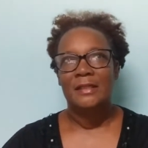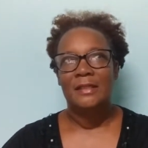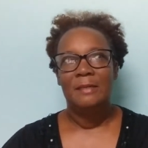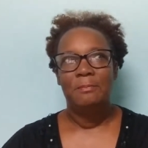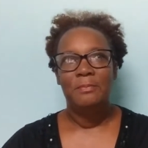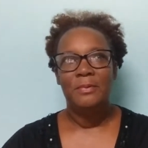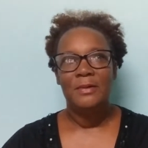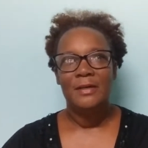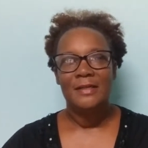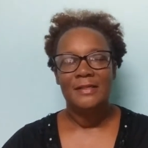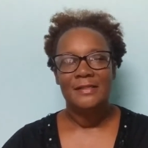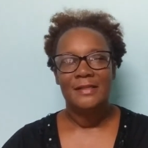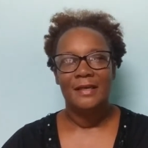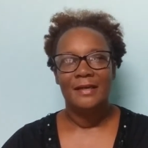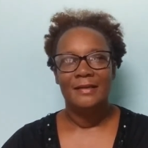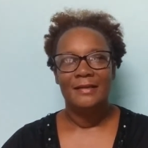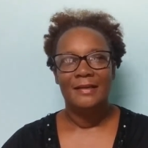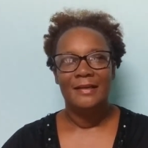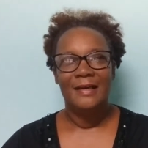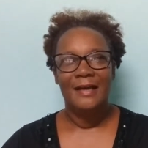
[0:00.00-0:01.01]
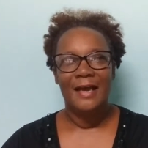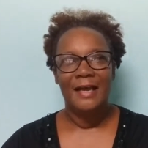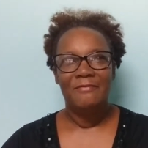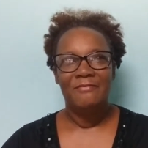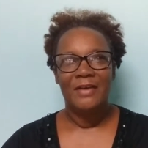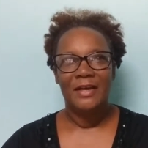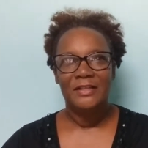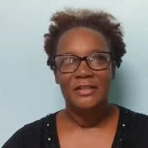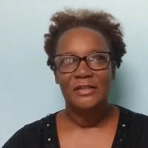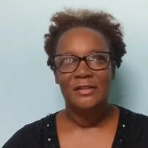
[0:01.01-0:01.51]
The person
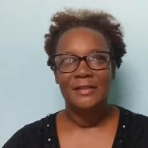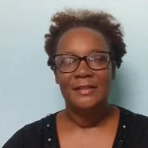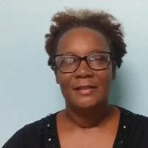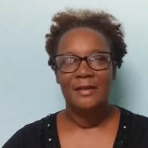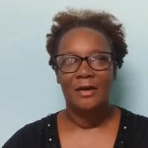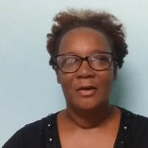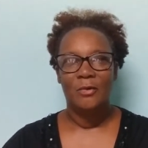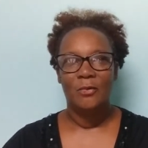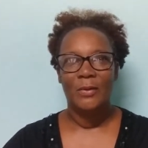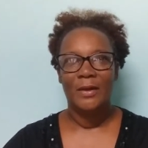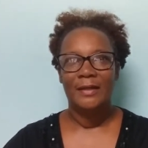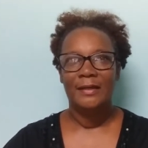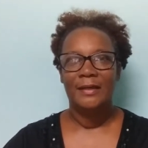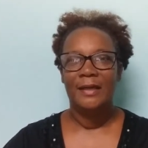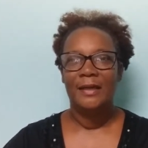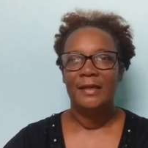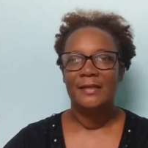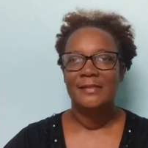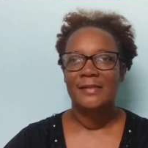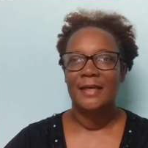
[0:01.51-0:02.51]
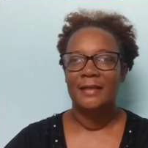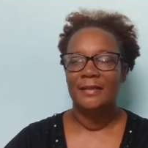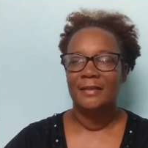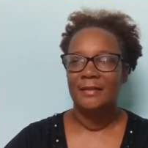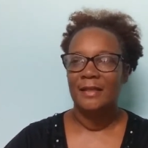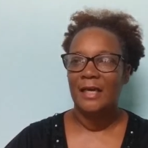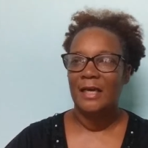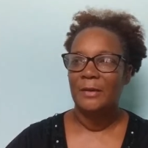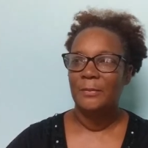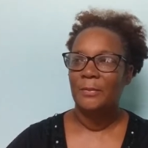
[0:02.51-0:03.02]
eventually now, when they said
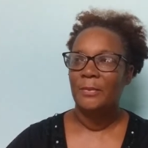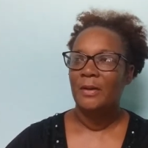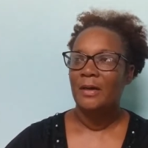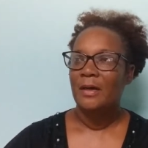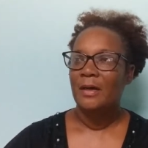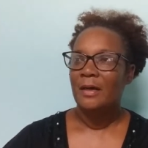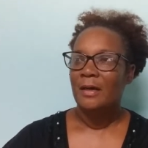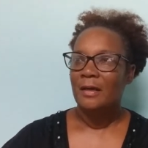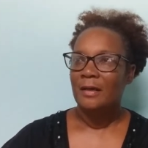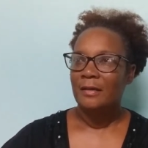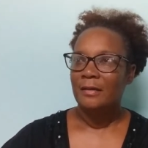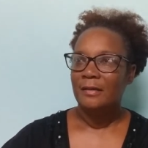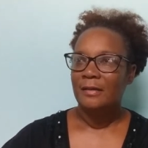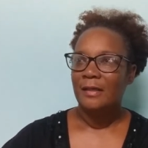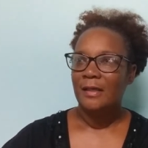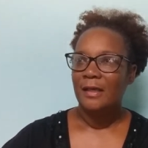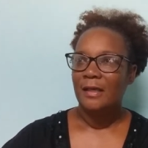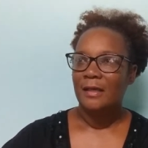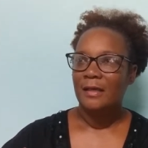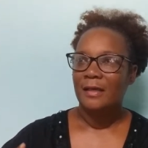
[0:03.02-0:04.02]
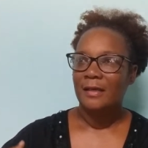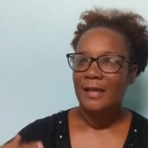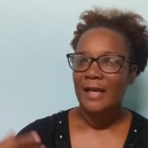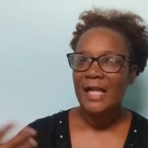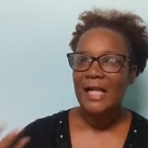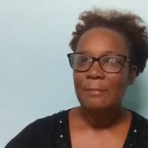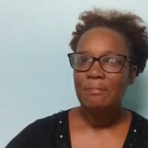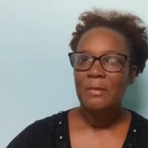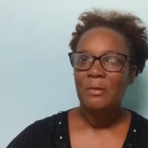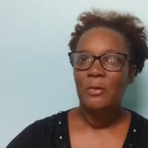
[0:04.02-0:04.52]
that um, they could
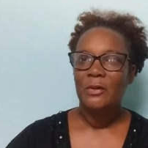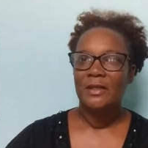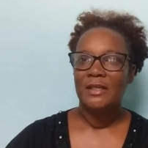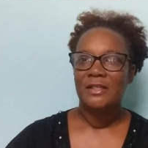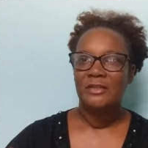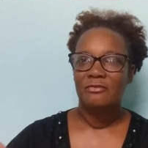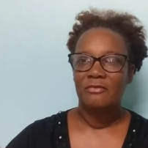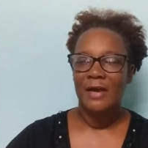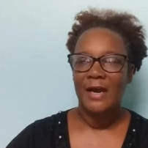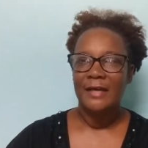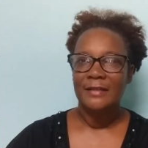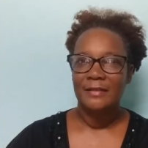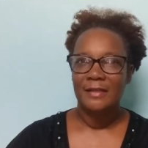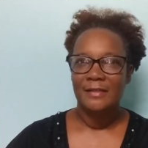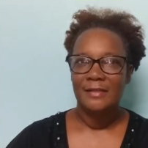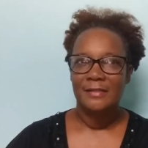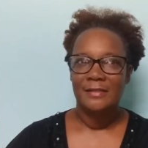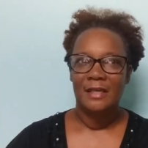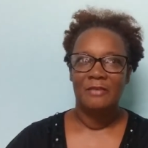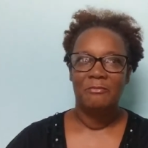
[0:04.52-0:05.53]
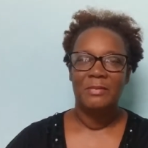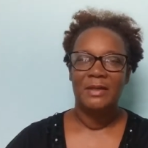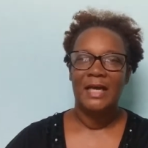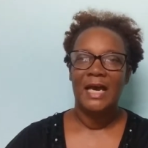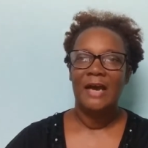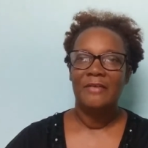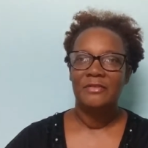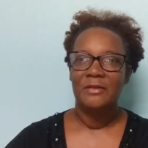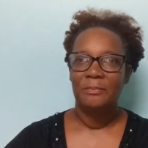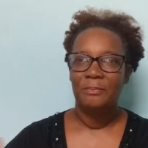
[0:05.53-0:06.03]
help me with this grant and stuff, but I
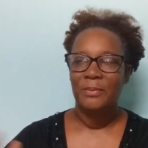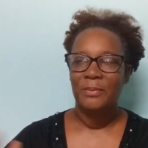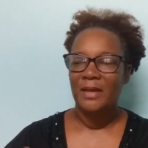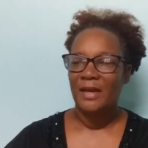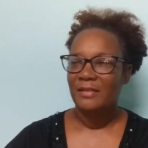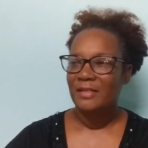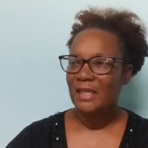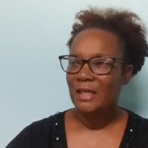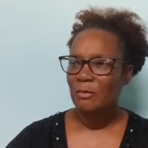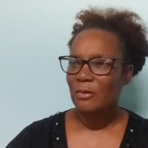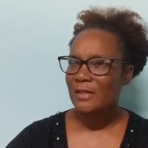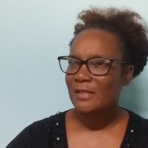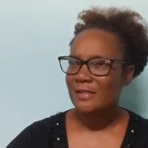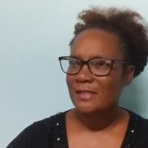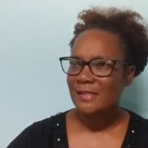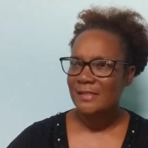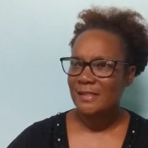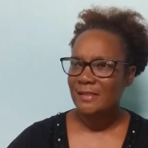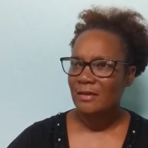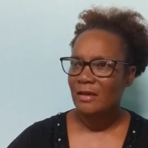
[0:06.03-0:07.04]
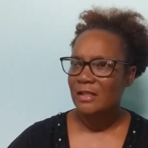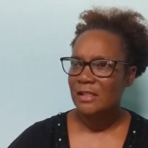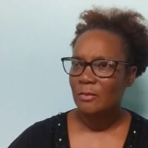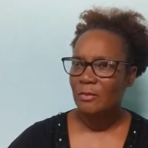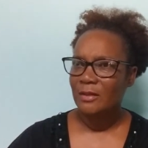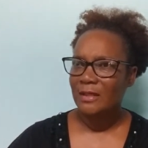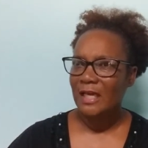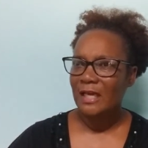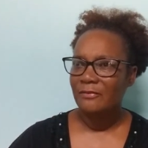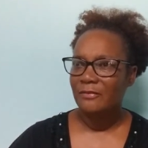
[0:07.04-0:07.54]
have to pay, I think it was sixty dollars or
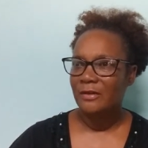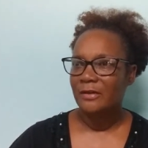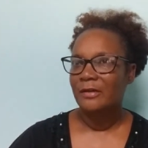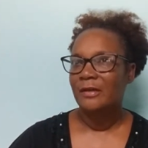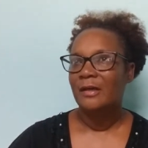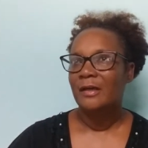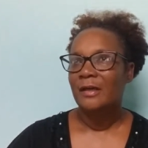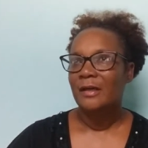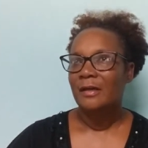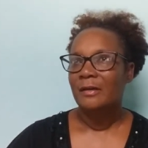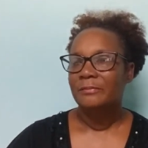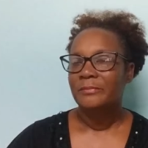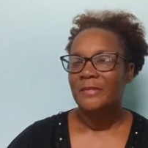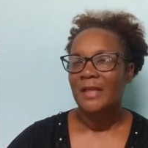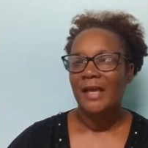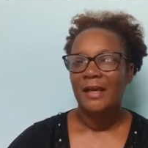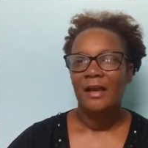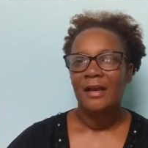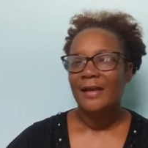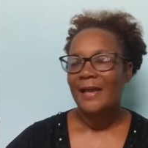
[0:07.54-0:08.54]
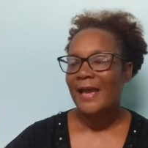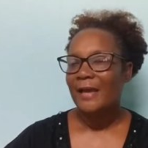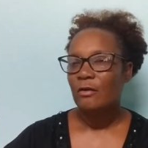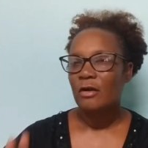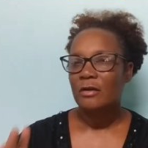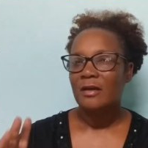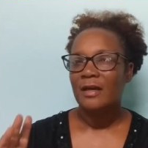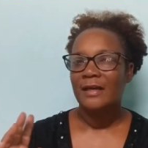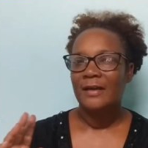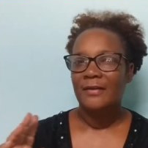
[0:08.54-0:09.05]
whatever, I got, I
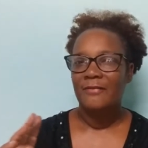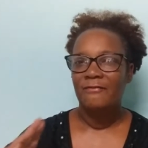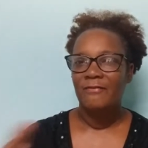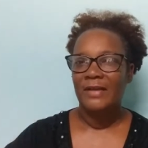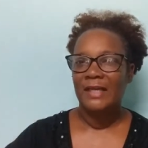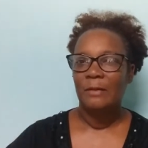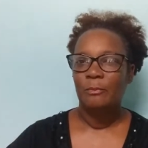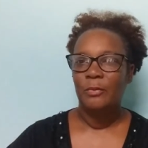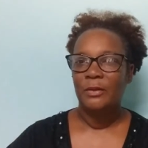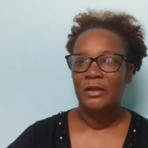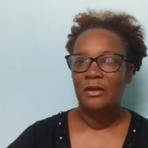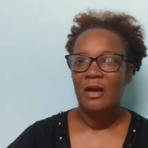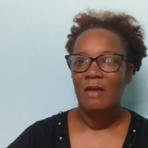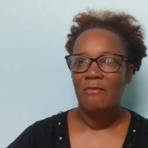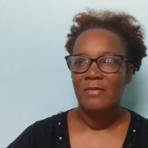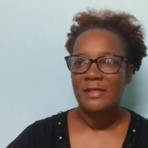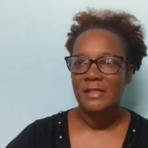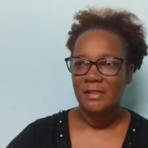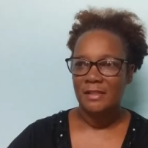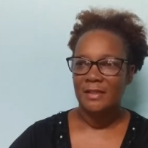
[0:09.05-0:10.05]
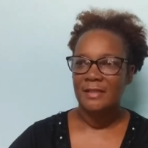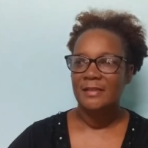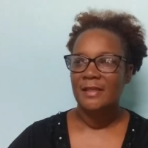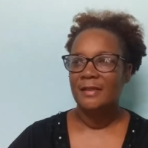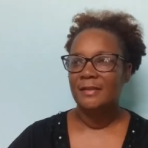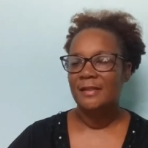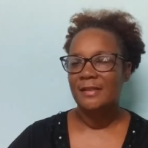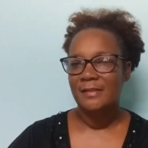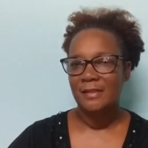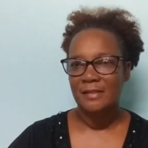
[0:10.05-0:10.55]
got kind of fed up with the conversation. I
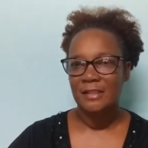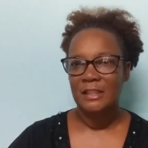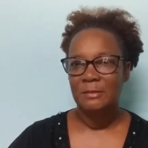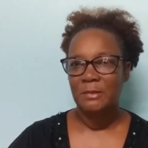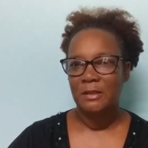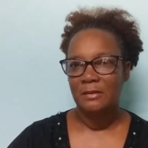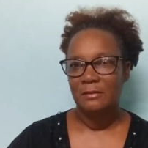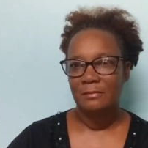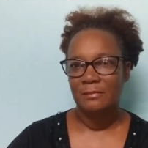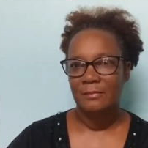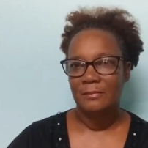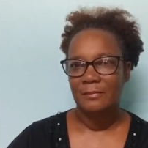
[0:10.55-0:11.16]
said, listen to me.